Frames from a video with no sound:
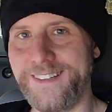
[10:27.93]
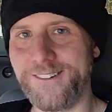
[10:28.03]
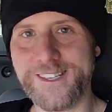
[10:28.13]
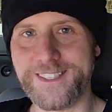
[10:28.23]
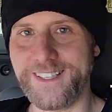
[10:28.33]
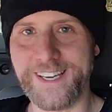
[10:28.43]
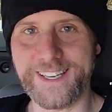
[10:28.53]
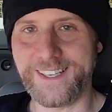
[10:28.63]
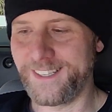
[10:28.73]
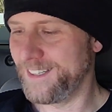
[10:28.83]
It wasn't
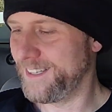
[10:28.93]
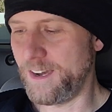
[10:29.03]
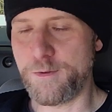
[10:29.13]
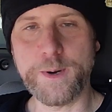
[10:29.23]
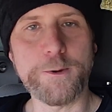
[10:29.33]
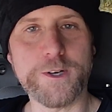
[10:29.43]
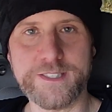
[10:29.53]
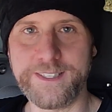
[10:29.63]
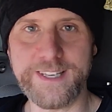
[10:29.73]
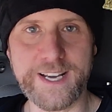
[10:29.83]
like everybody
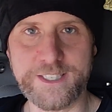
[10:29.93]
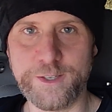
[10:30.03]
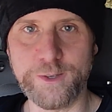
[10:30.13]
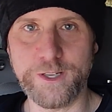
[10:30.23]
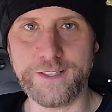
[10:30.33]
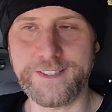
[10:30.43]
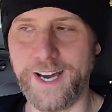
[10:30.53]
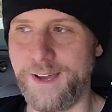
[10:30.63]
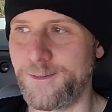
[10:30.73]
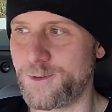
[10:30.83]
wants to text you all the time.